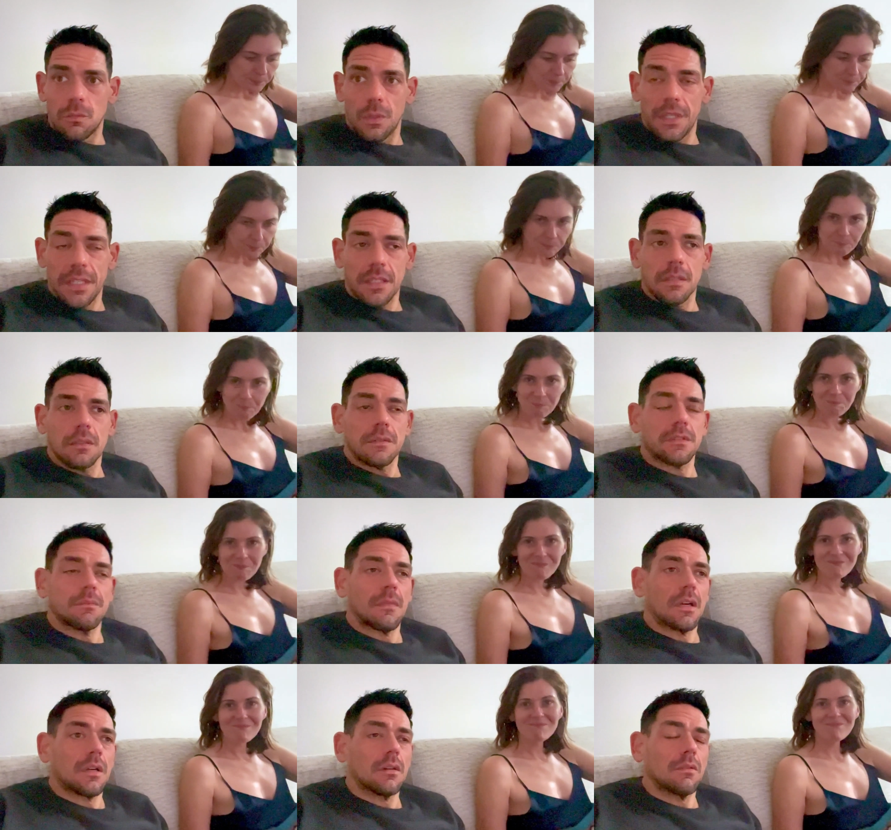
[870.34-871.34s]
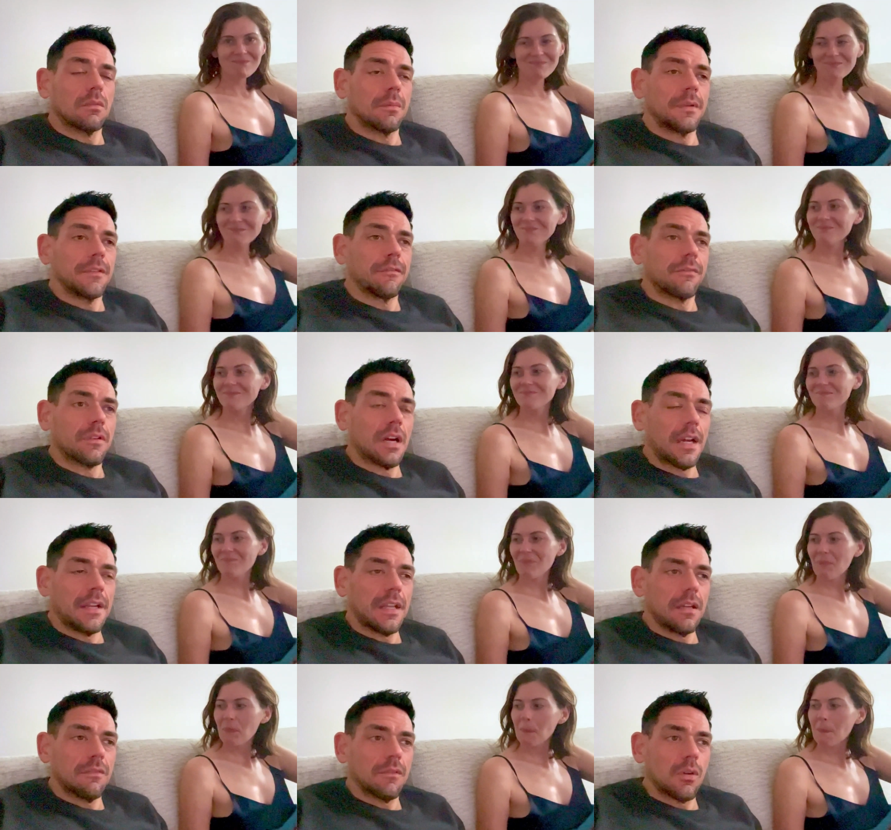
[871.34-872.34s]
Speaker 1: week. Tomorrow will be
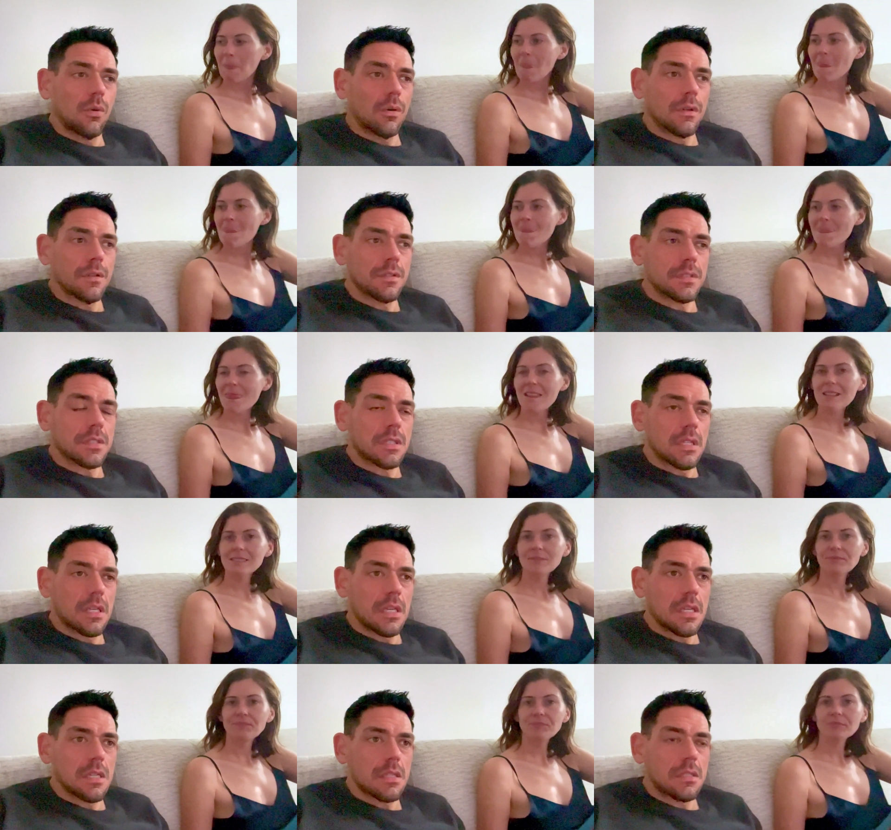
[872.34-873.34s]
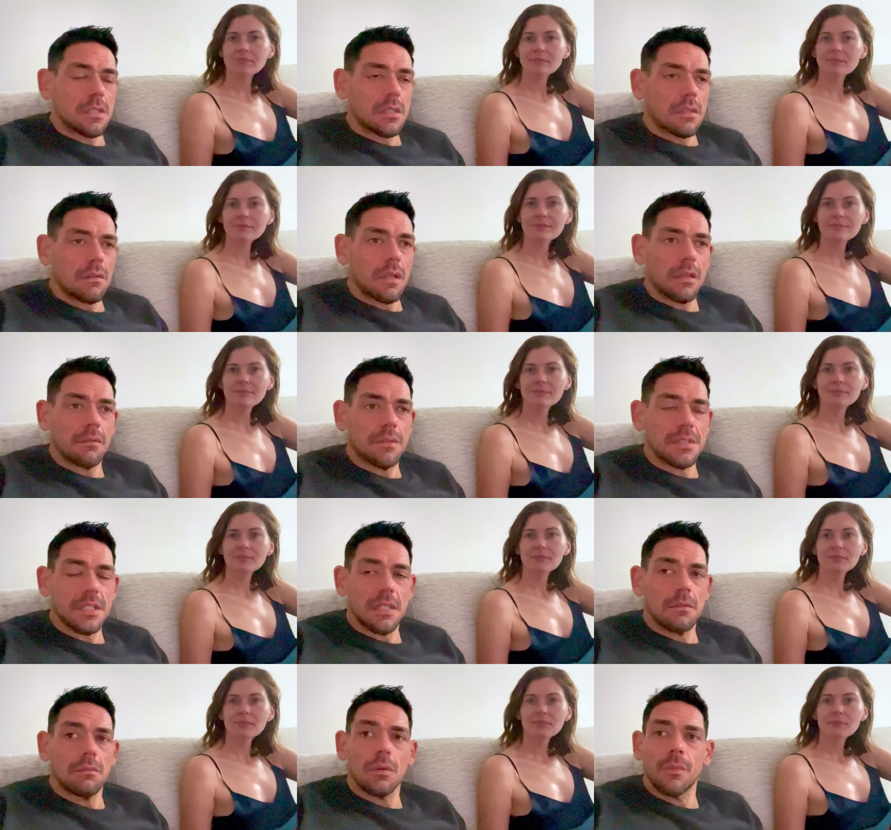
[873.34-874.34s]
Friday, of course. And uh, like we
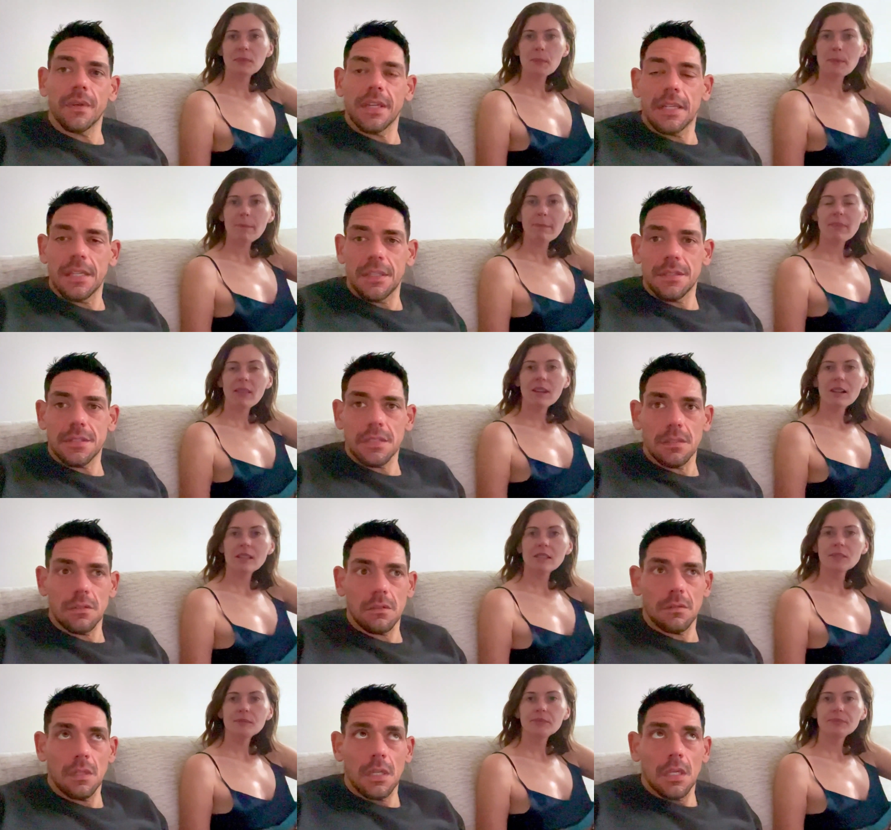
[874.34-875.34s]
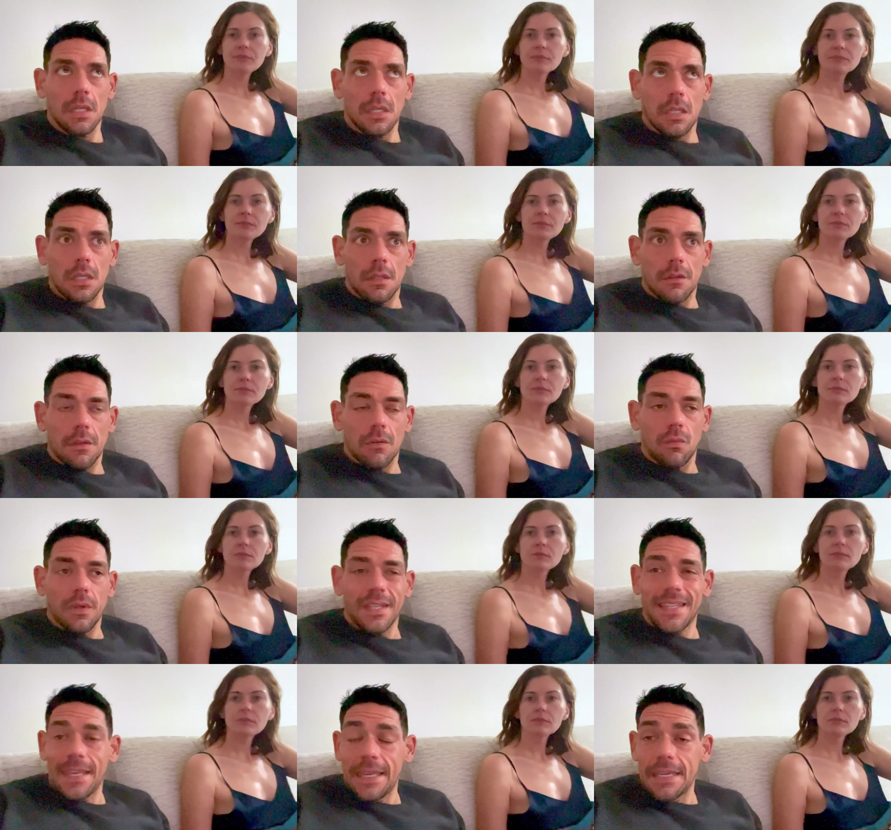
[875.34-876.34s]
said, when we get into the
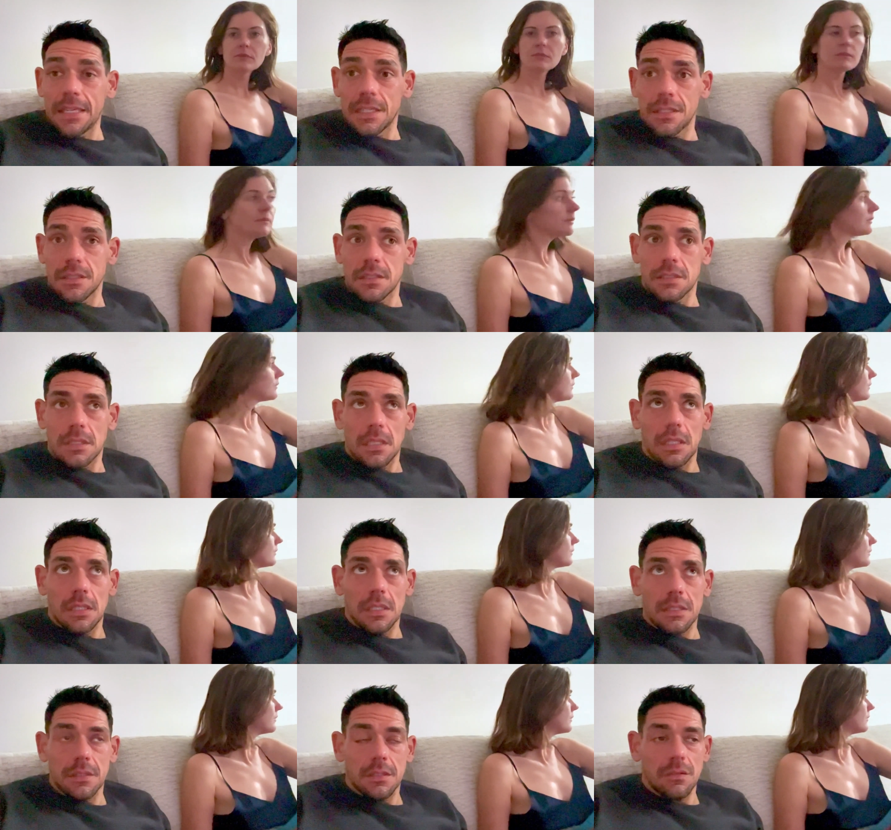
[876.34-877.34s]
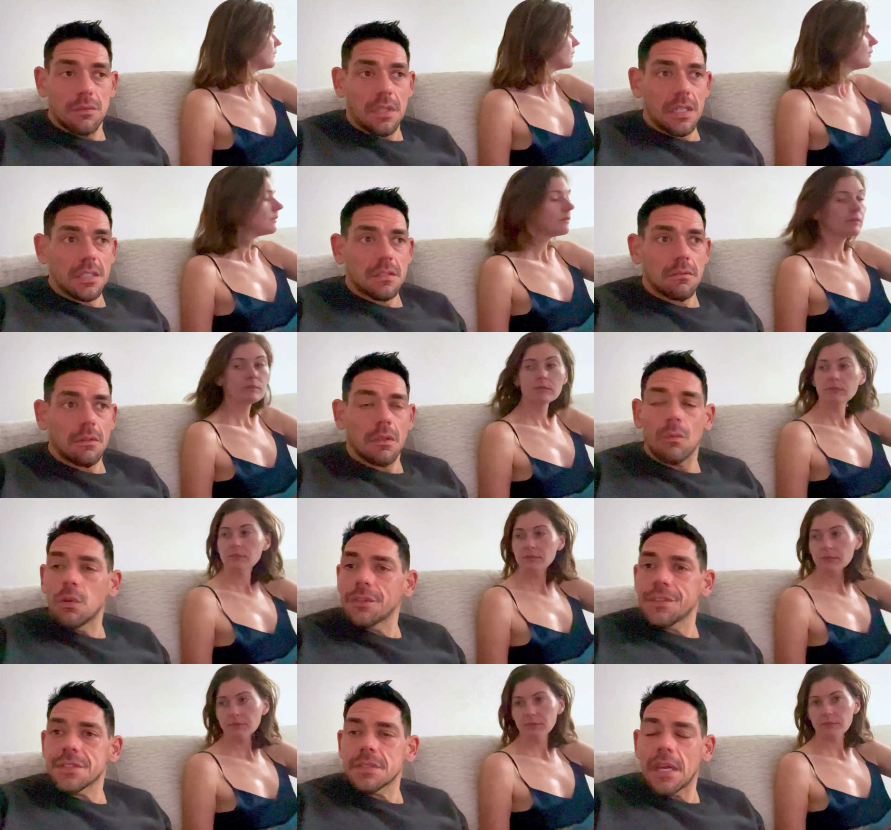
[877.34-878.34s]
weekend and into next week,
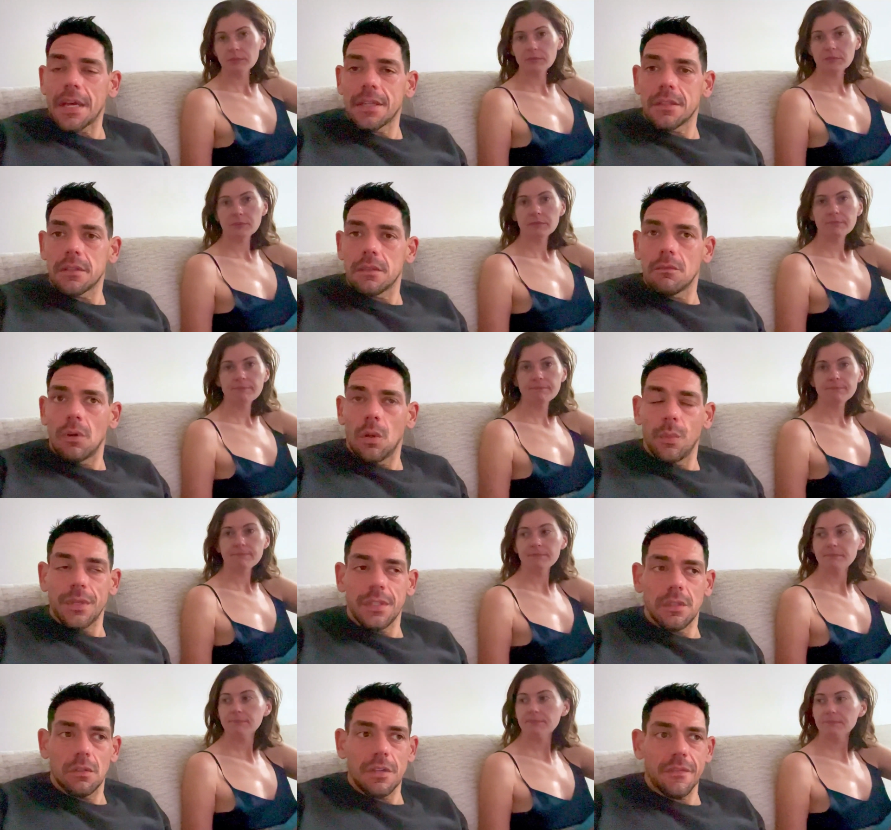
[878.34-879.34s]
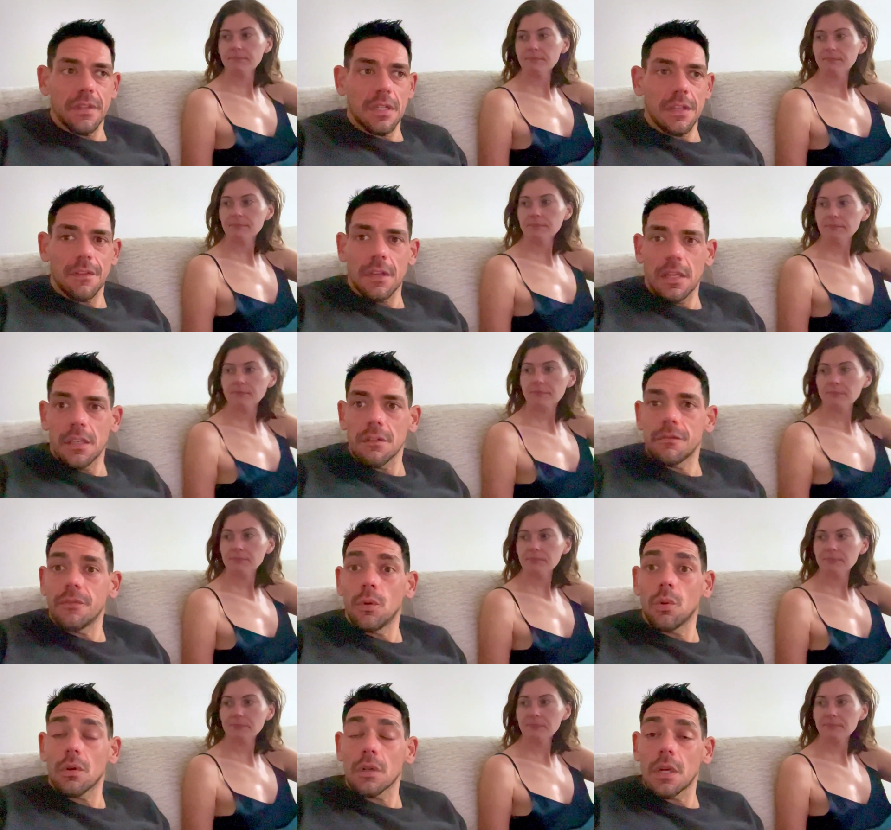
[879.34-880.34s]
we'll decide what we do, if anything,
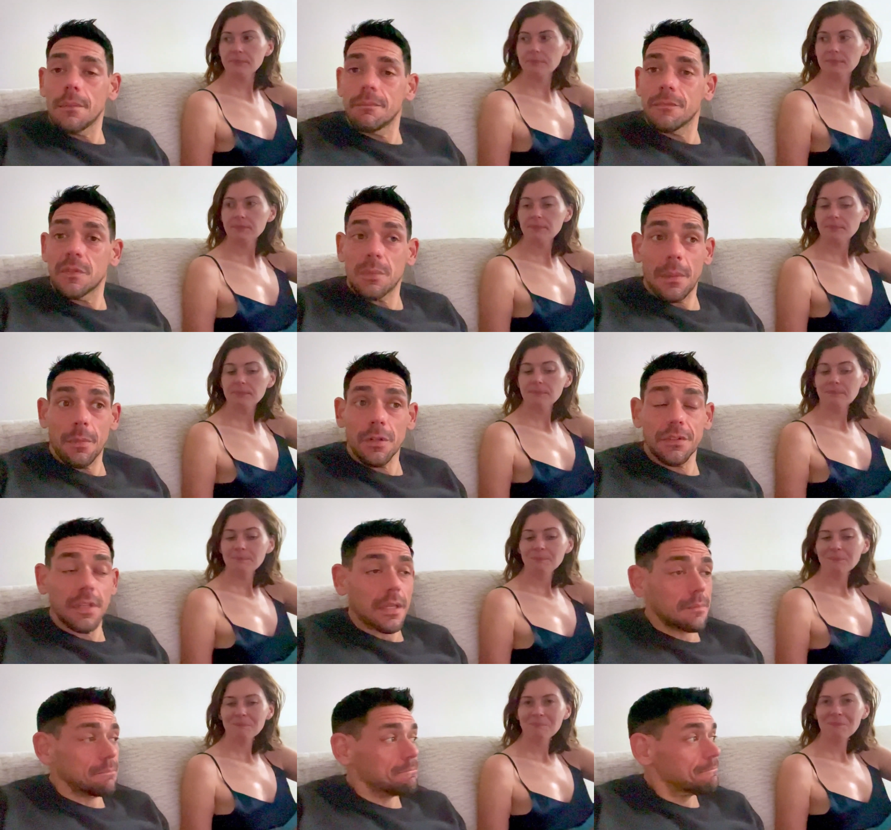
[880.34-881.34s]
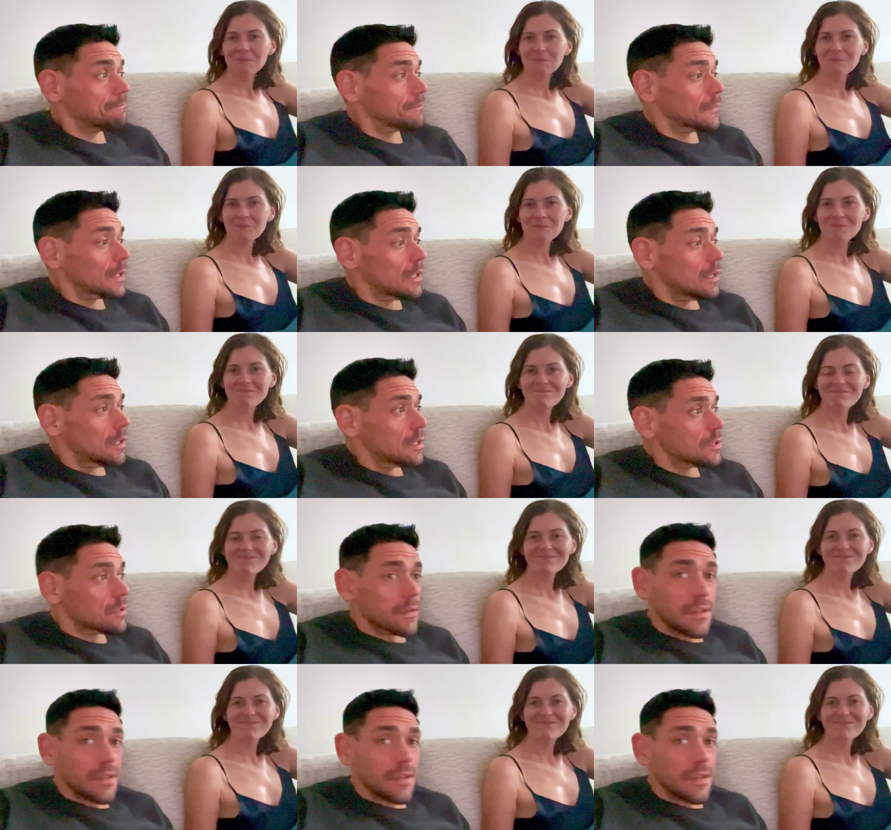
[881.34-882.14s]
for, um, for my birthday. So I